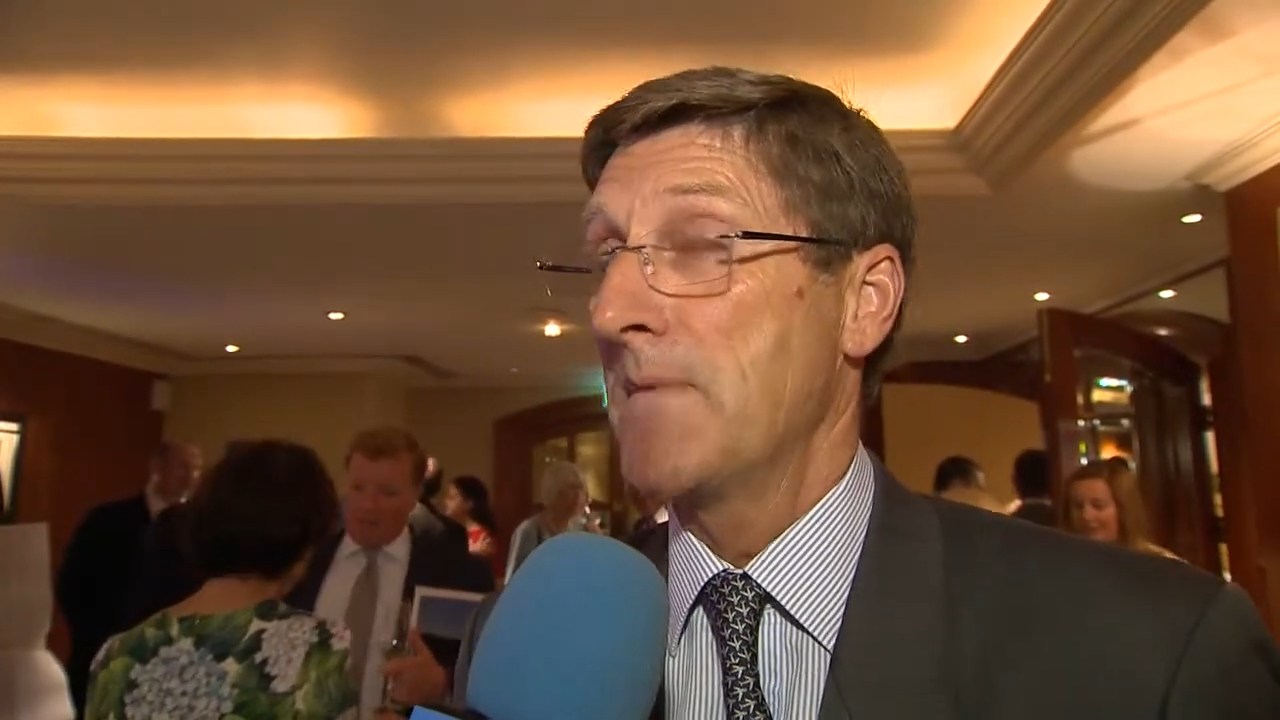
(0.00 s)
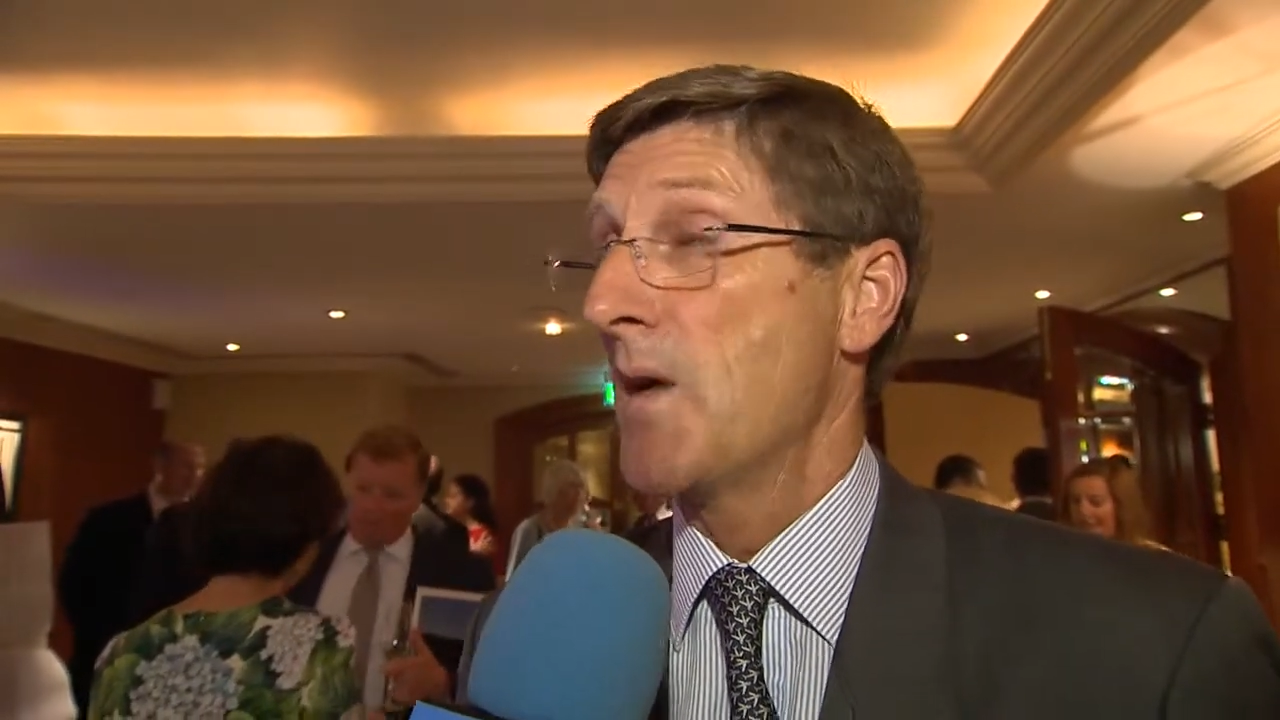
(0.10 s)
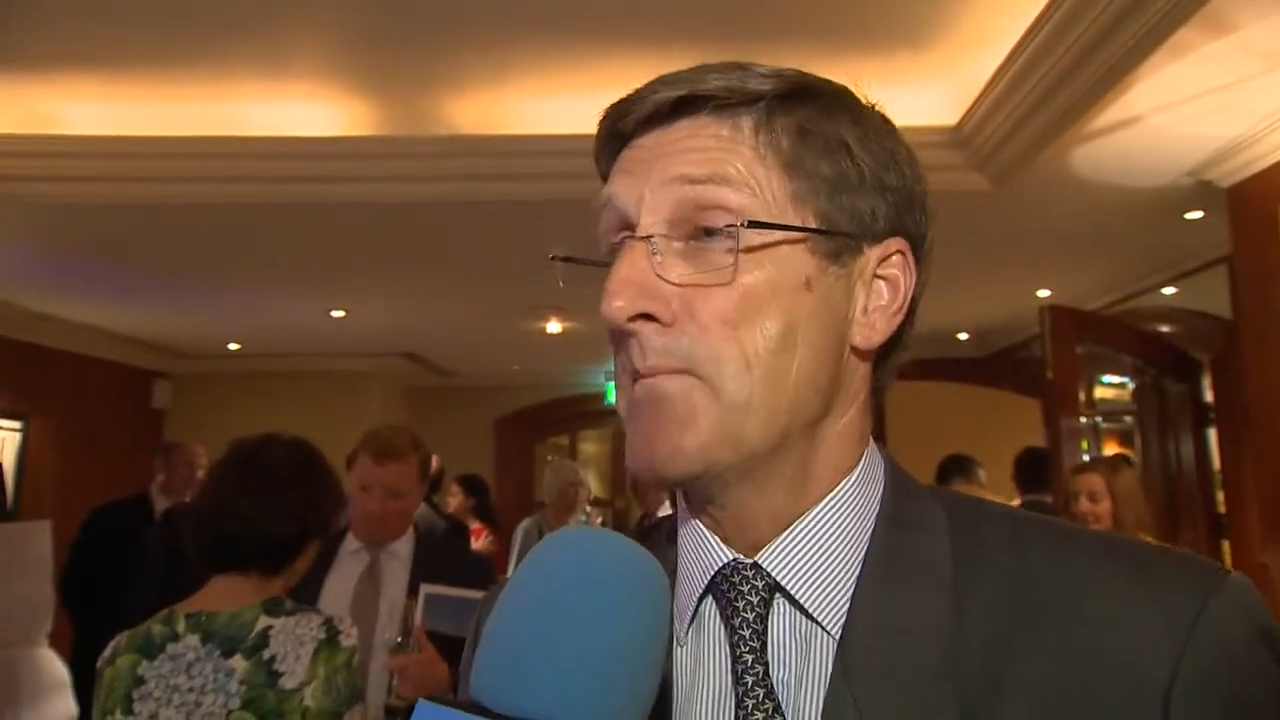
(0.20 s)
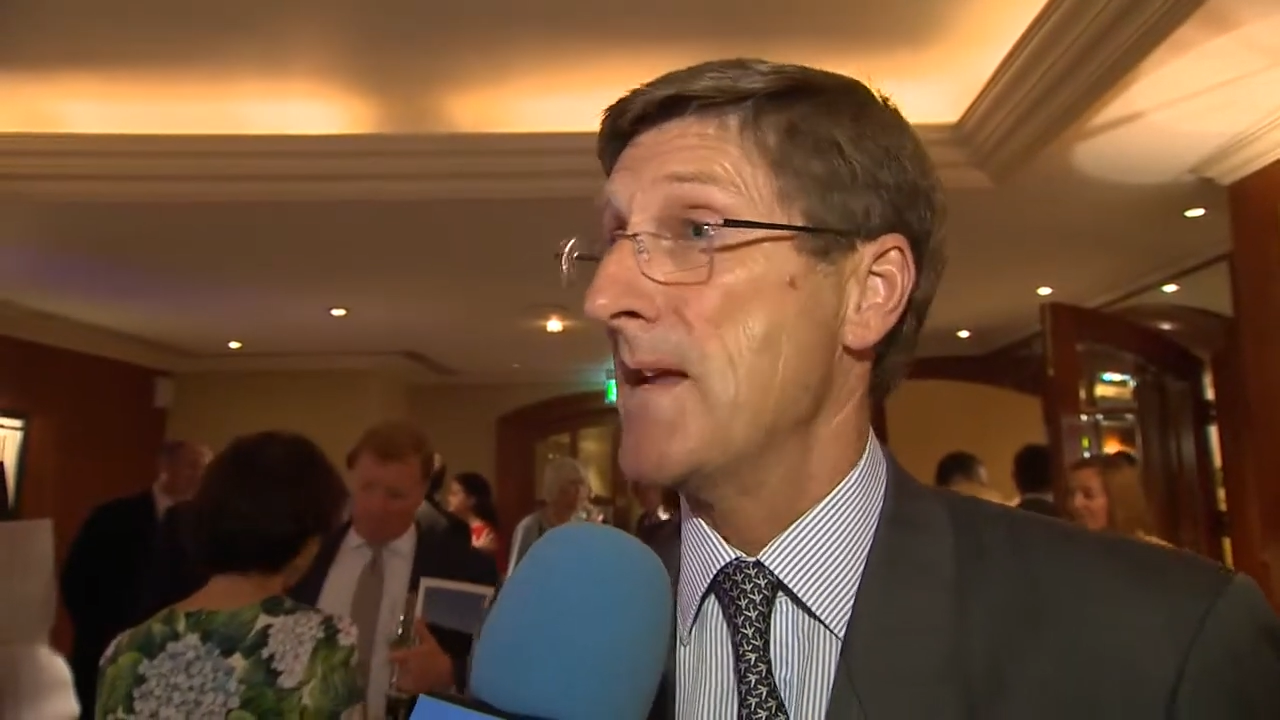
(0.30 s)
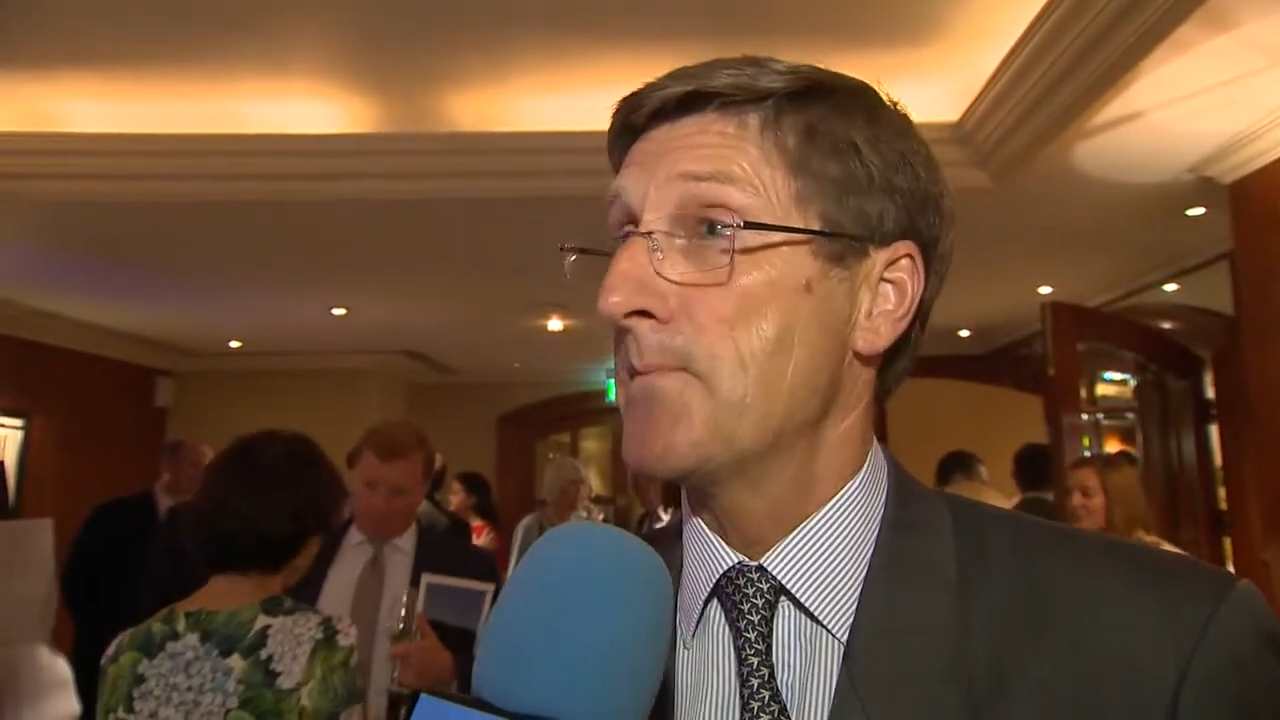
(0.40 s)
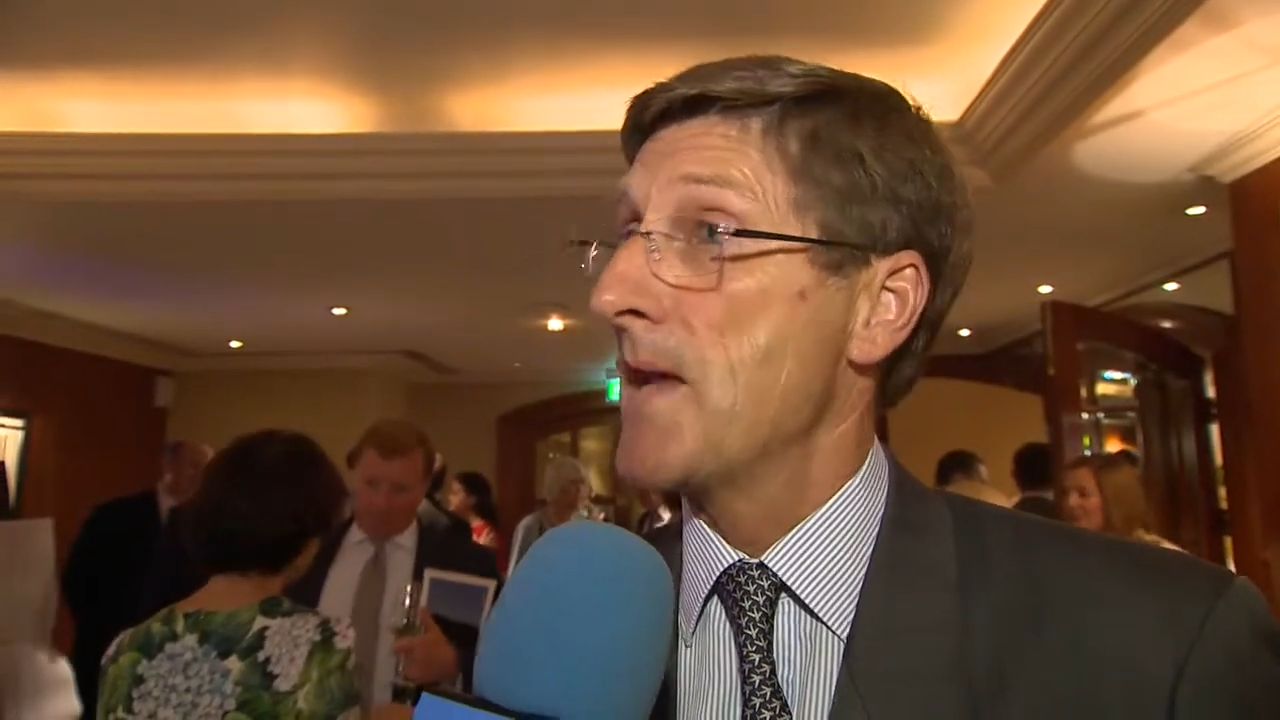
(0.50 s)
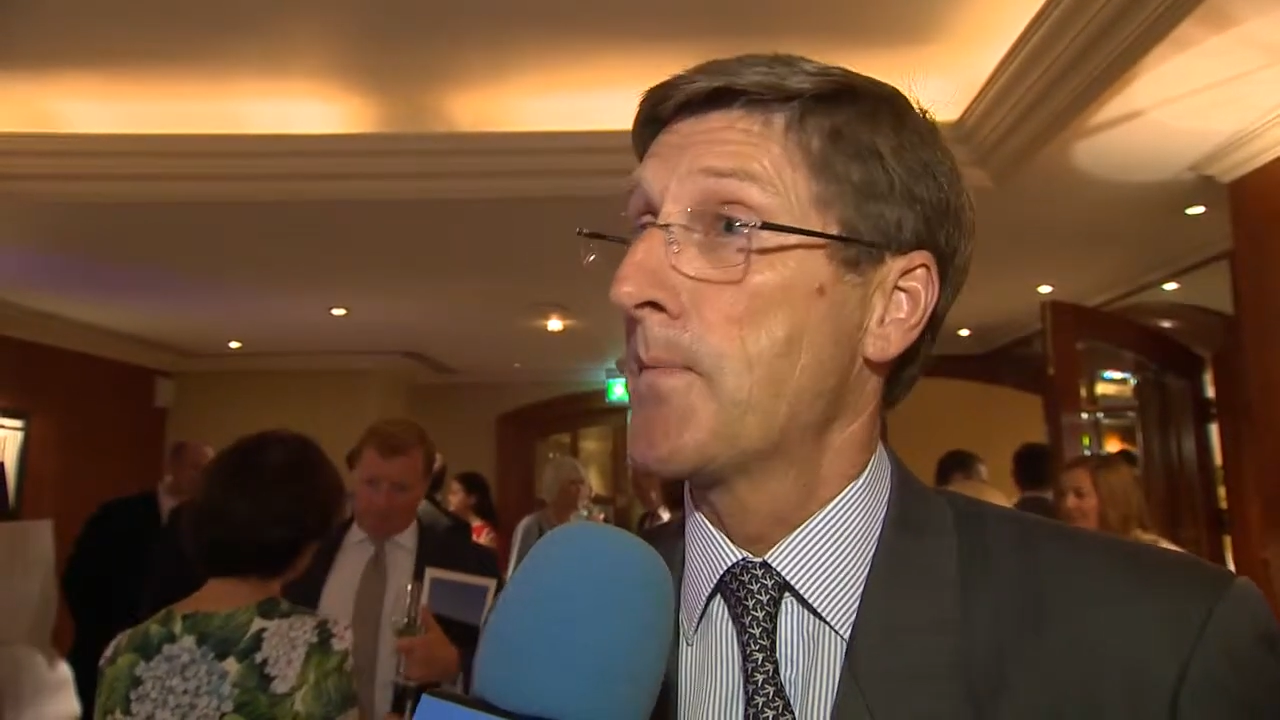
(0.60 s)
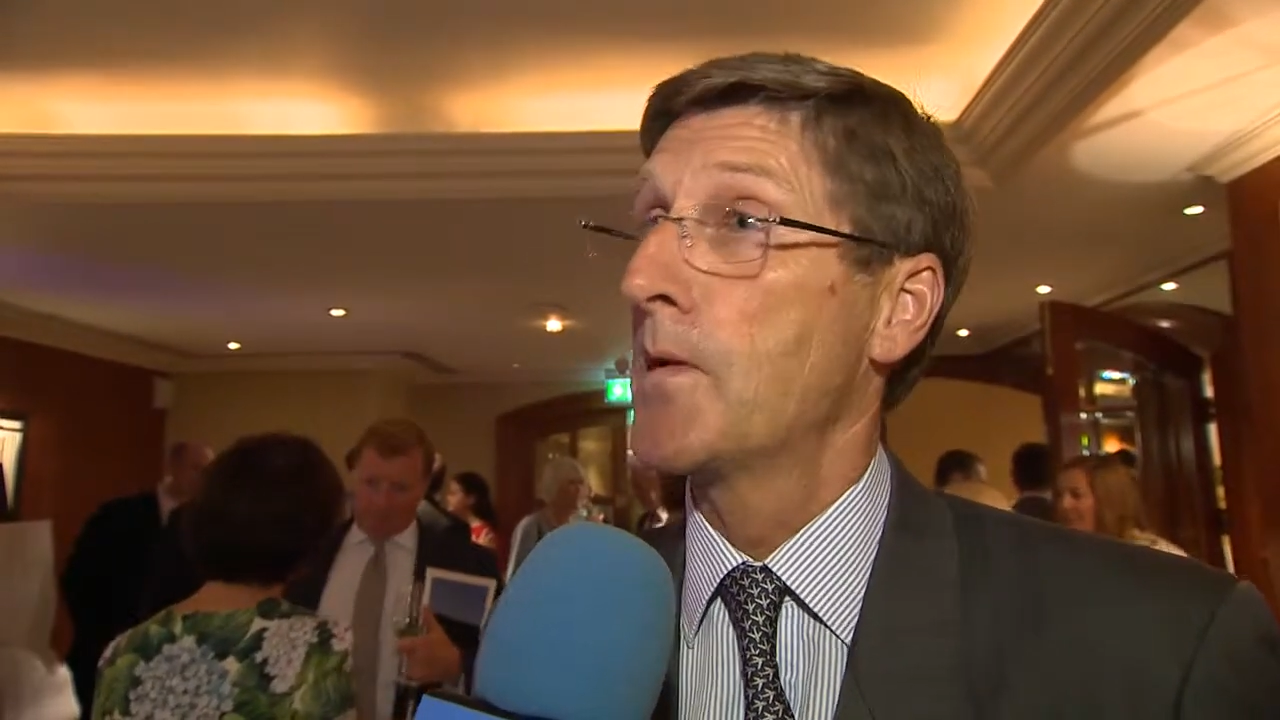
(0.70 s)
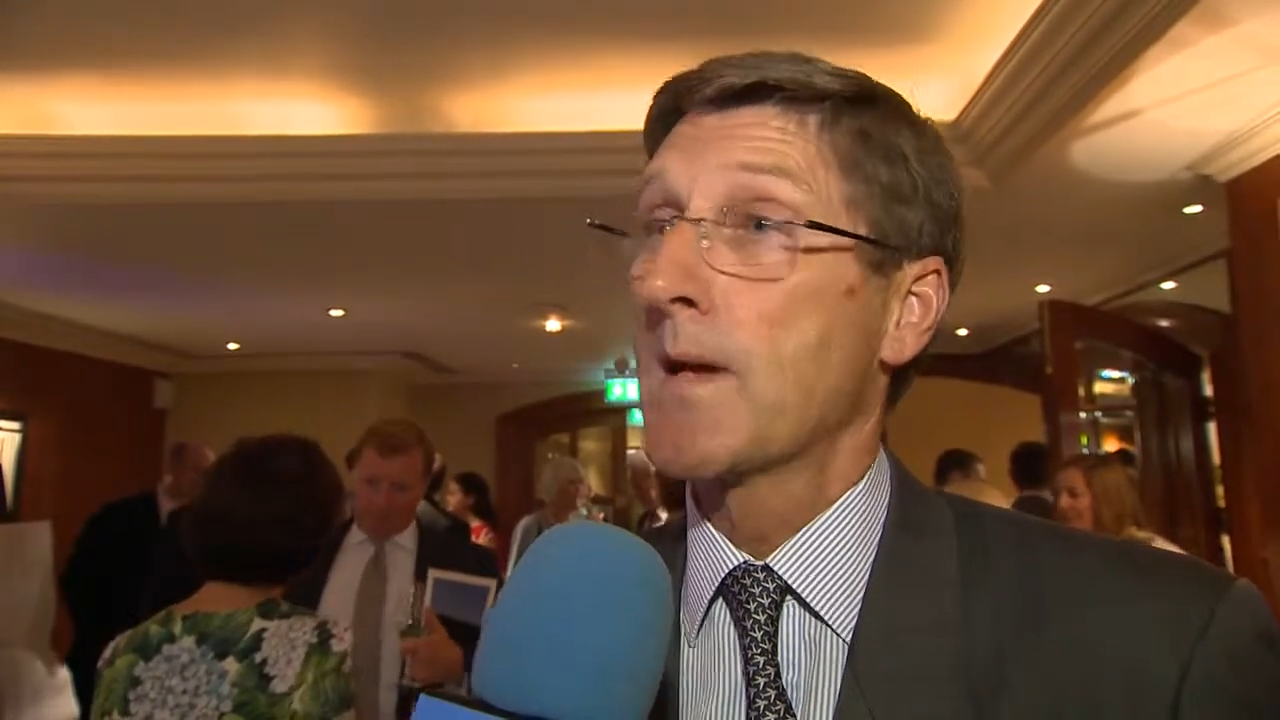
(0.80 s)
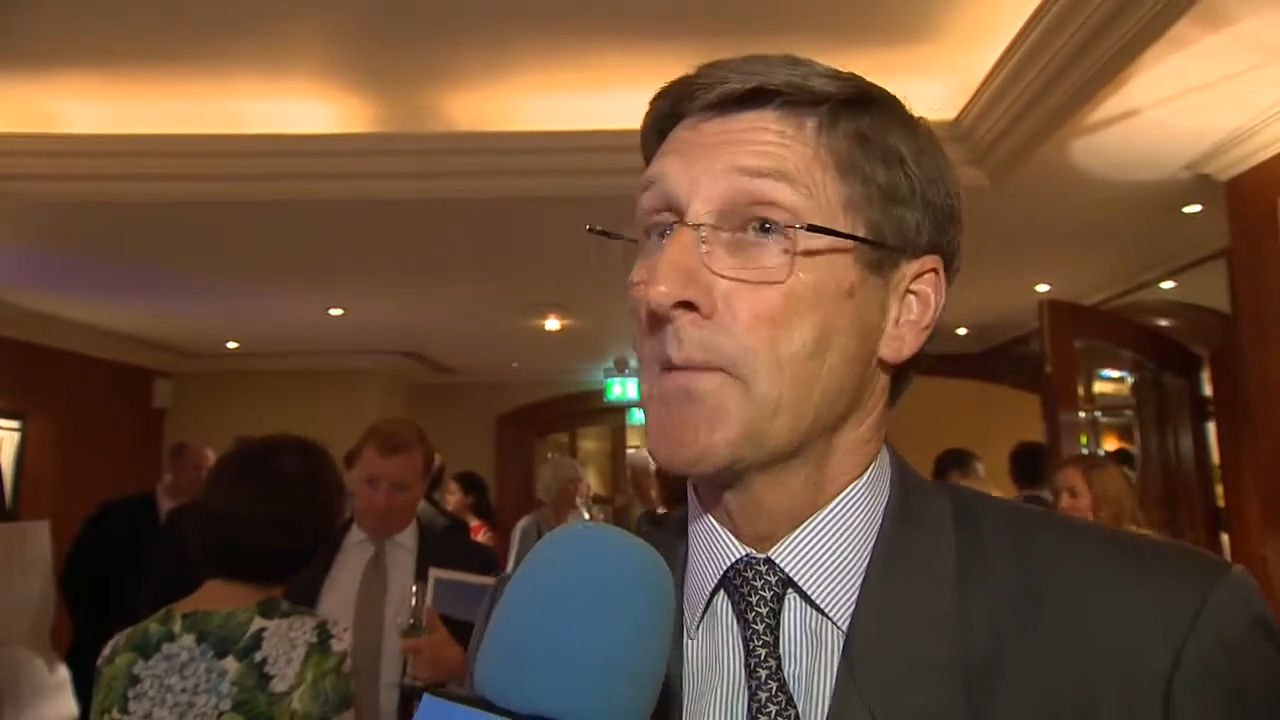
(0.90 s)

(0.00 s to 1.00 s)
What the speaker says: you know, meet people,